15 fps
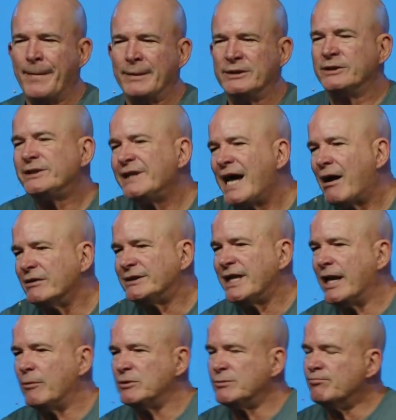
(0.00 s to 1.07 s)
Did you see how it
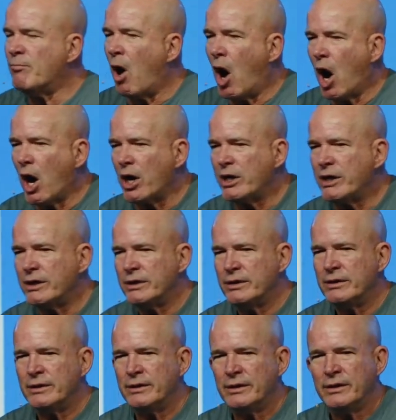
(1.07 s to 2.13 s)
said it was marred?
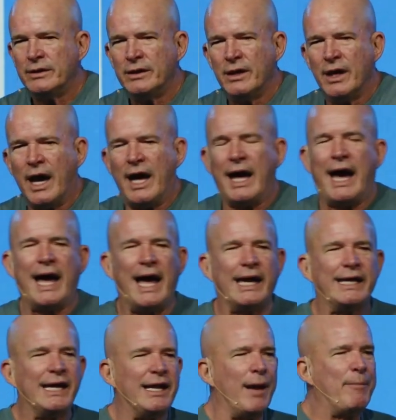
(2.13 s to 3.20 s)
I
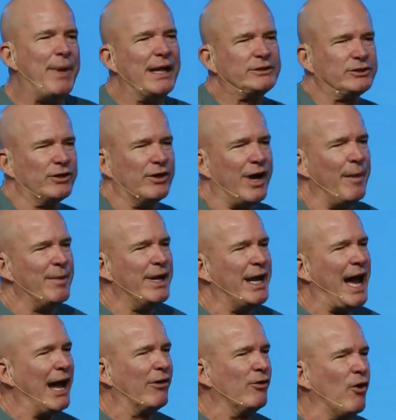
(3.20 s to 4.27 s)
get a picture. I mean,
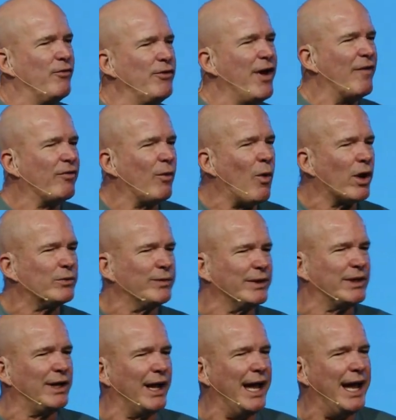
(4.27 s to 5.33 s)
I don't know if you ever worked with
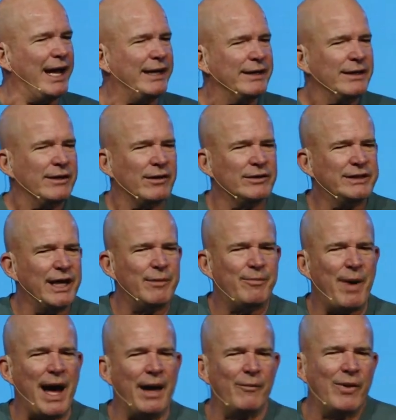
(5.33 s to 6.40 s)
clay or did.
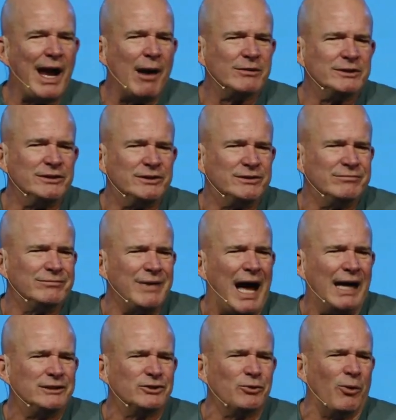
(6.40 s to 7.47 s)
When I was in
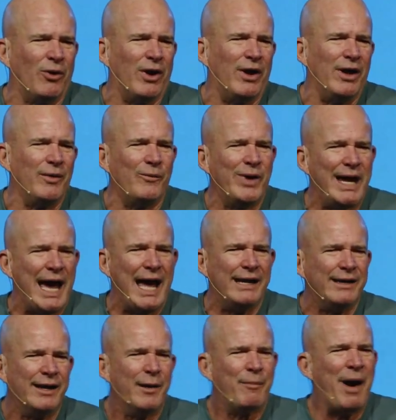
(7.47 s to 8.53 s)
high school, we had
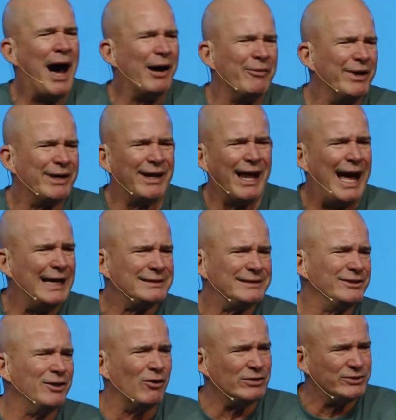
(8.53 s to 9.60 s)
pottery class,
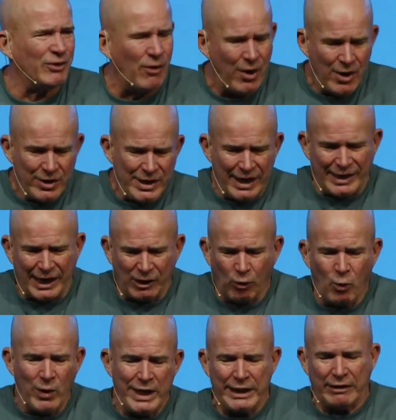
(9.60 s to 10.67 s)
you know, so you had that
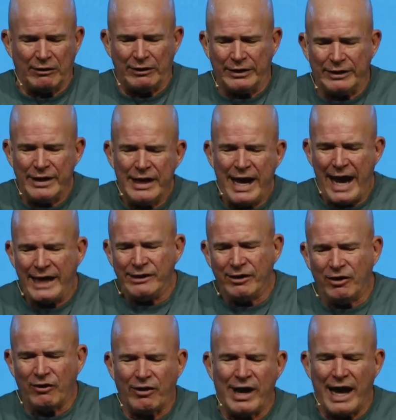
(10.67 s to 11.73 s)
little wheel and you
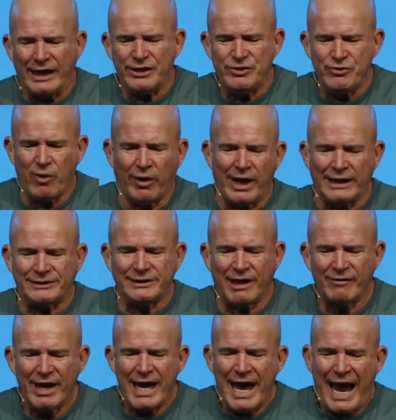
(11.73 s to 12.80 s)
learn how to do all that
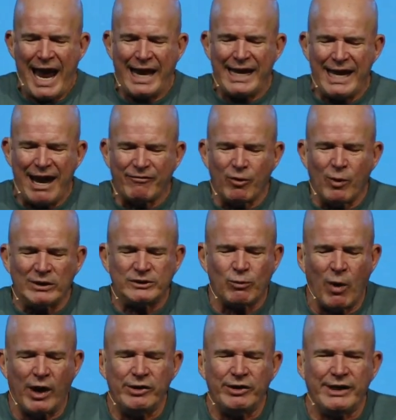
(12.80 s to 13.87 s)
stuff. And every once in
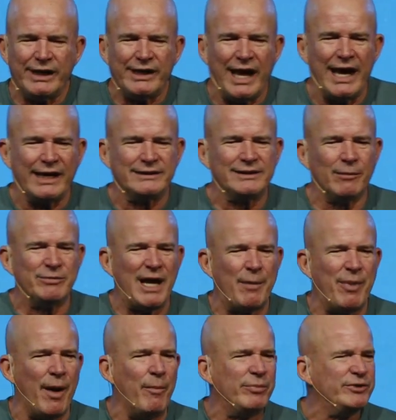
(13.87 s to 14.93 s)
a while, you get like some
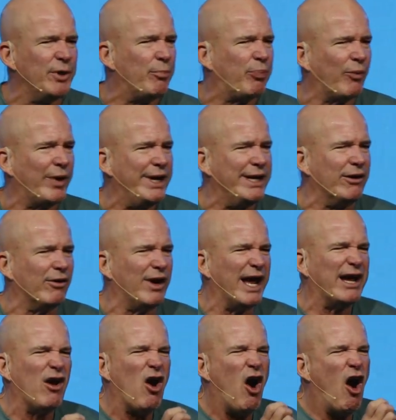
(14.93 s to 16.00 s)
type of debris or
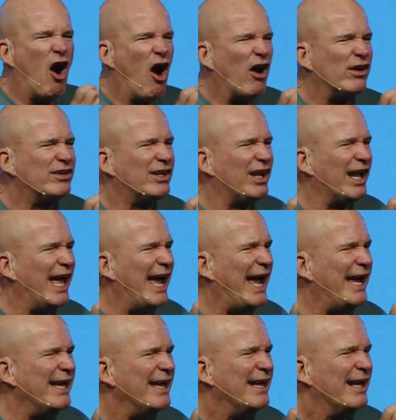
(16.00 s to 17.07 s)
like hard
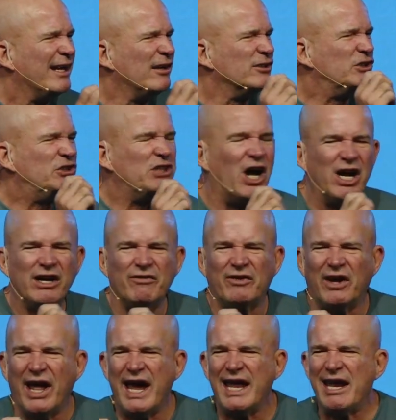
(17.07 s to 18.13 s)
clay, little chunk of
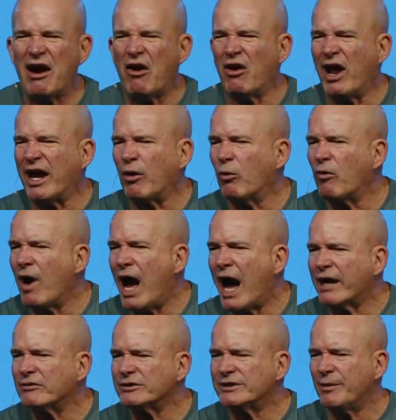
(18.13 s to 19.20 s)
clay in there, or like a
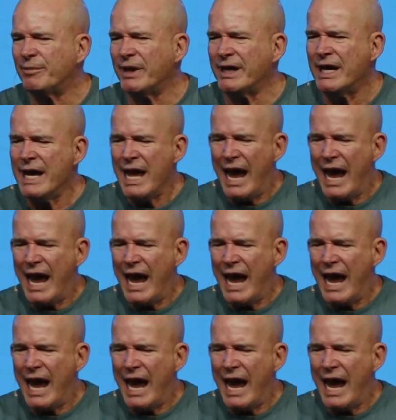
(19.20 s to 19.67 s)
rock or something.